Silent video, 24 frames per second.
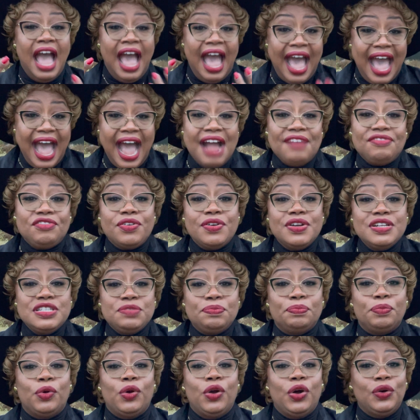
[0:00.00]
After it's
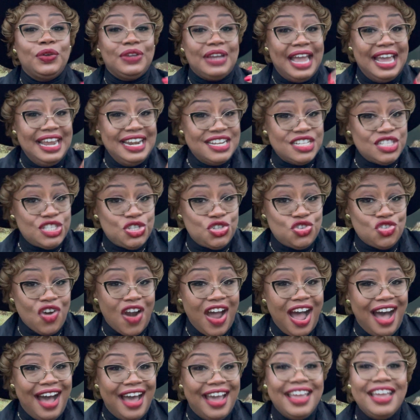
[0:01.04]
boiled and it's
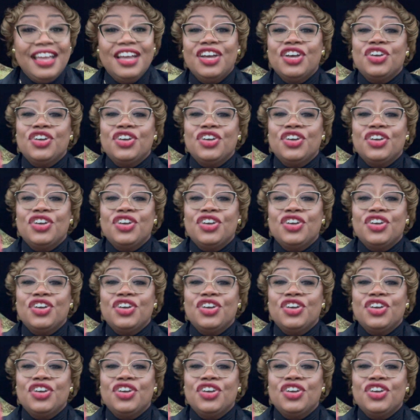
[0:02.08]
dry,